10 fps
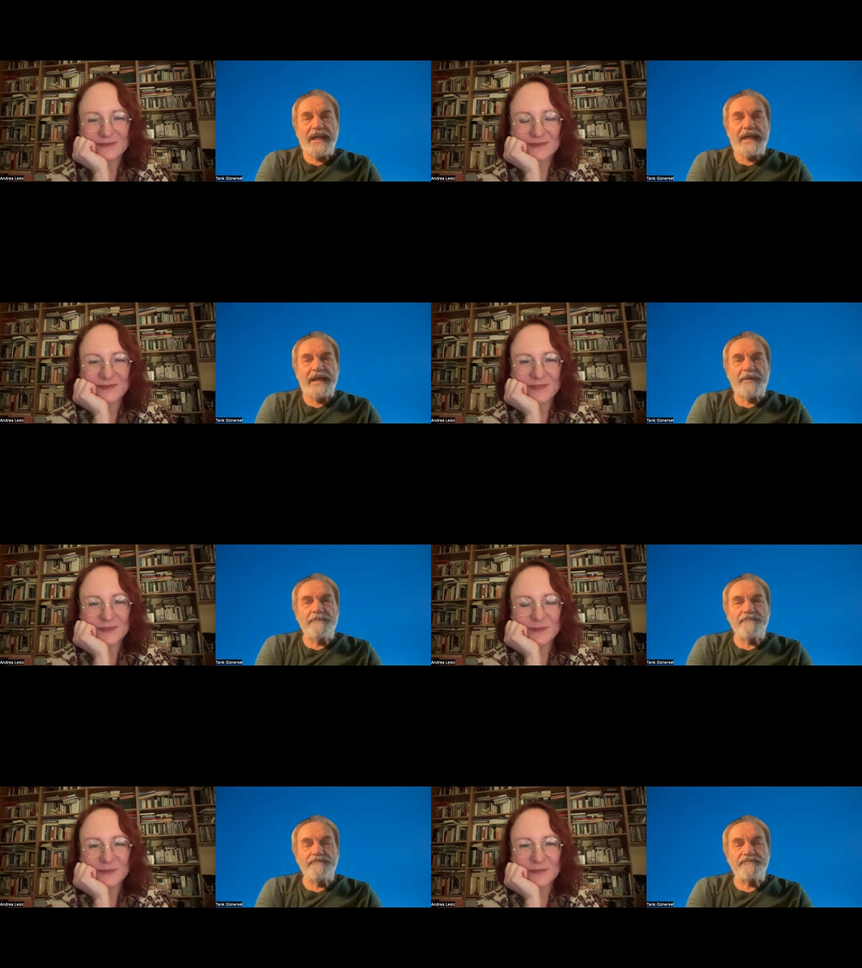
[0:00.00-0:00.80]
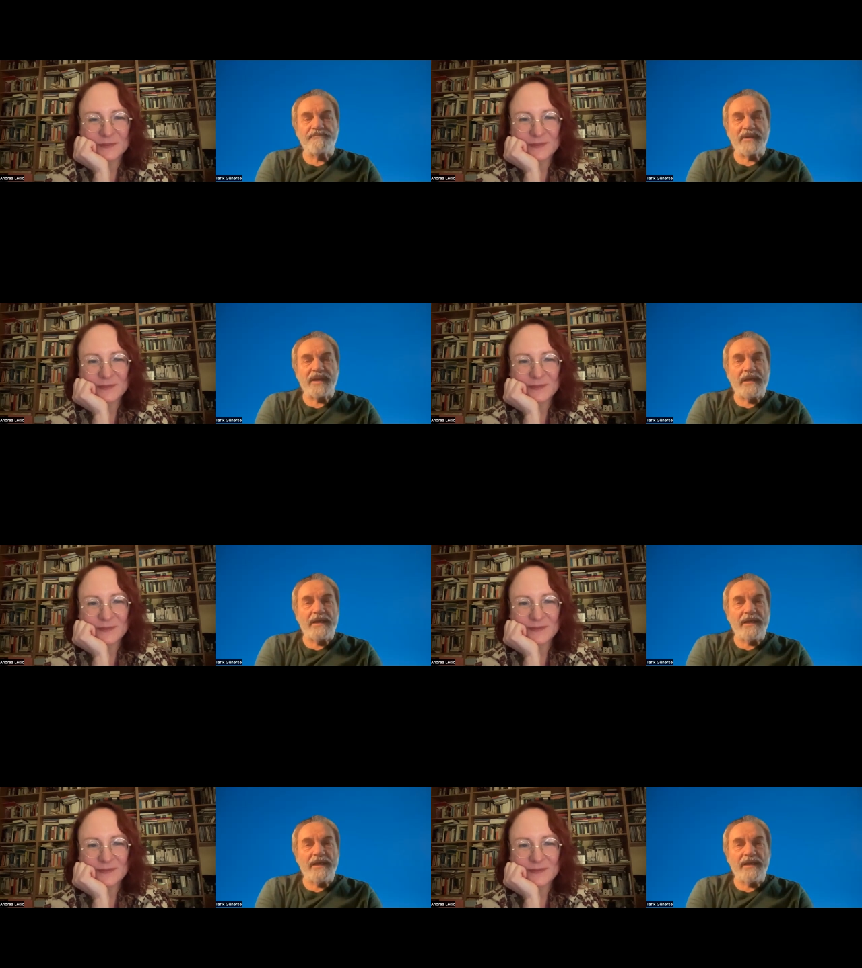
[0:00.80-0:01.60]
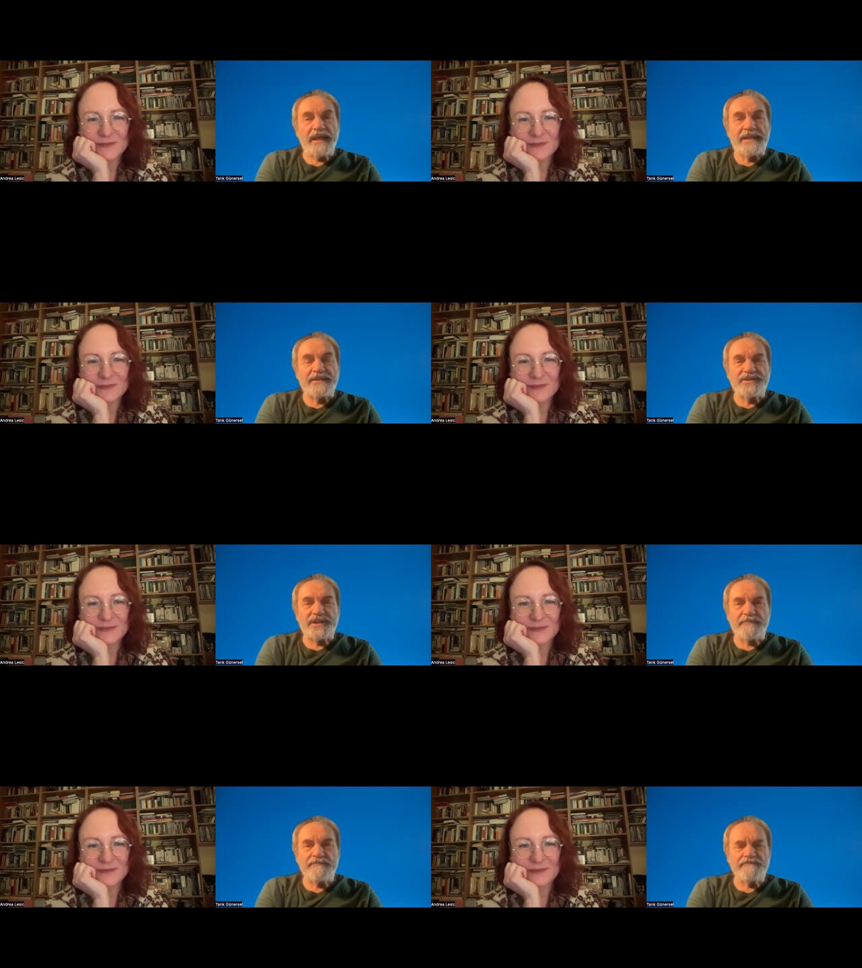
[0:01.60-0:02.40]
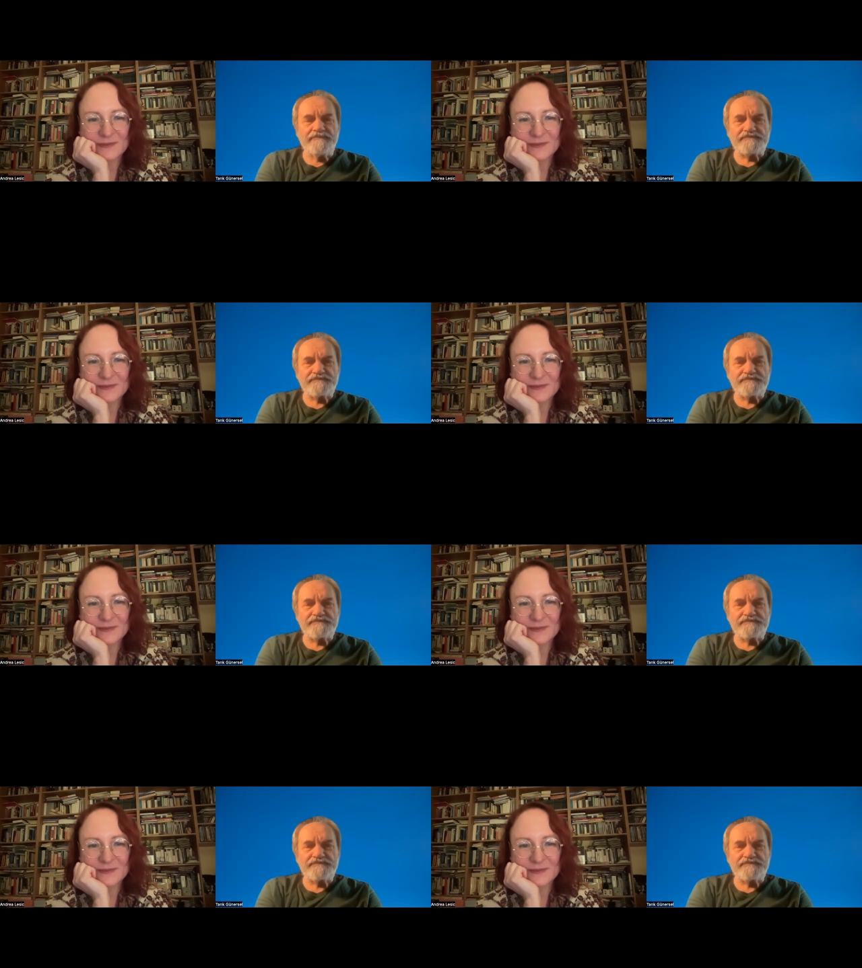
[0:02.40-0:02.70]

Speaker 1: Um, and um,